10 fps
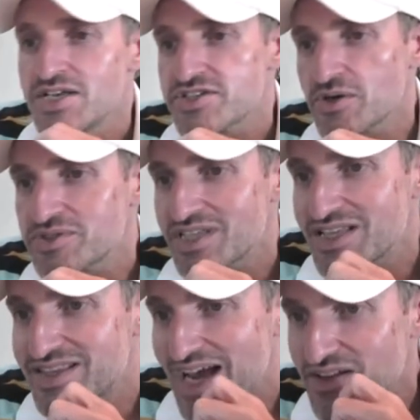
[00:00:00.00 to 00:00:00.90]
So to
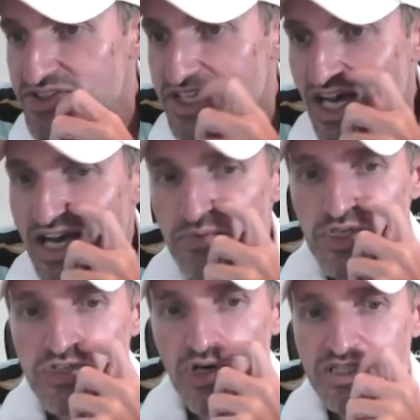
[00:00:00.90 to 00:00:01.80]
the downside,
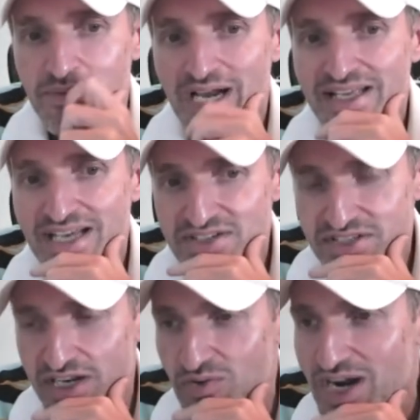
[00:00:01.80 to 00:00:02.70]
we talked about
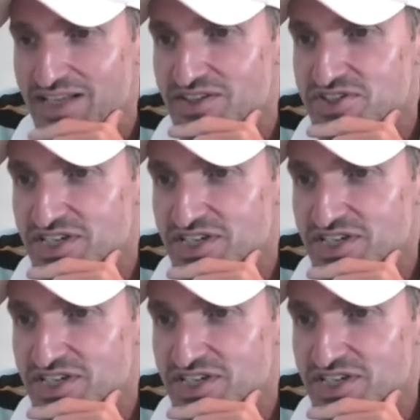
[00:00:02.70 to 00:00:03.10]
yesterday, right? The